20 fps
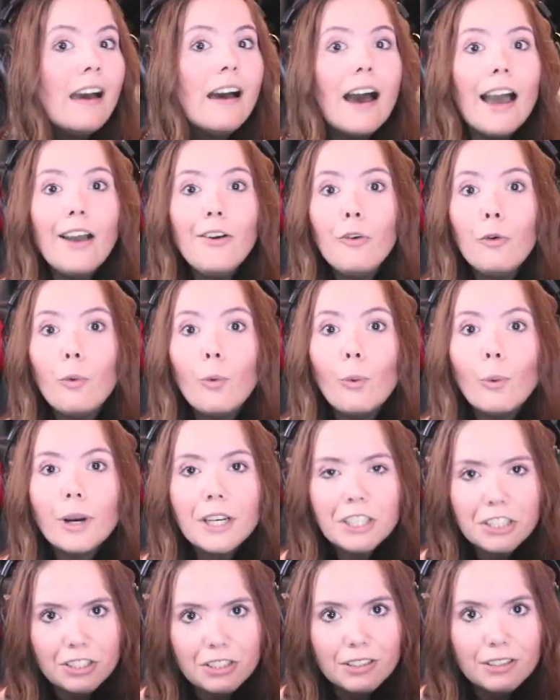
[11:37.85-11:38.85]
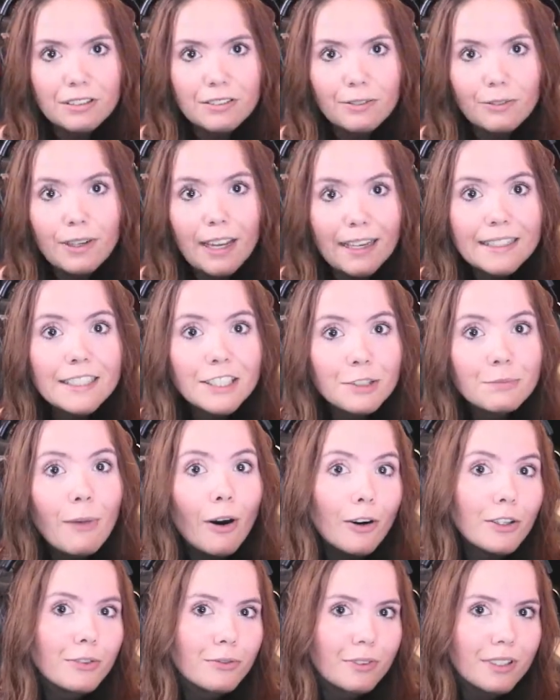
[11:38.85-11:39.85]
I wish we had this
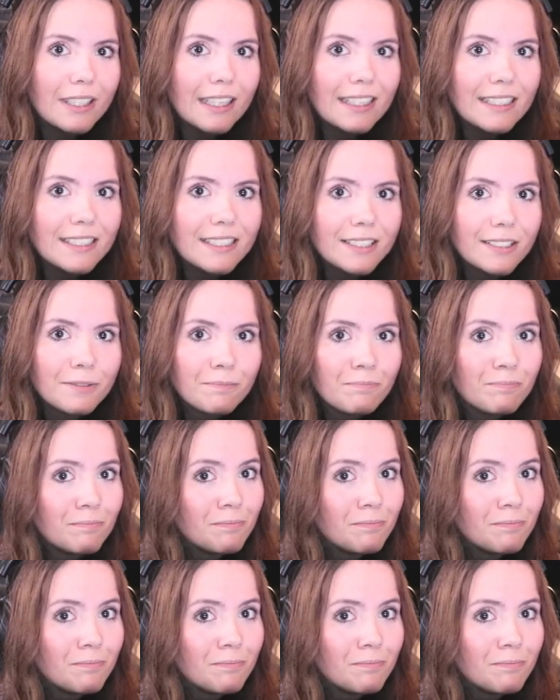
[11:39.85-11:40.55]
mode for this.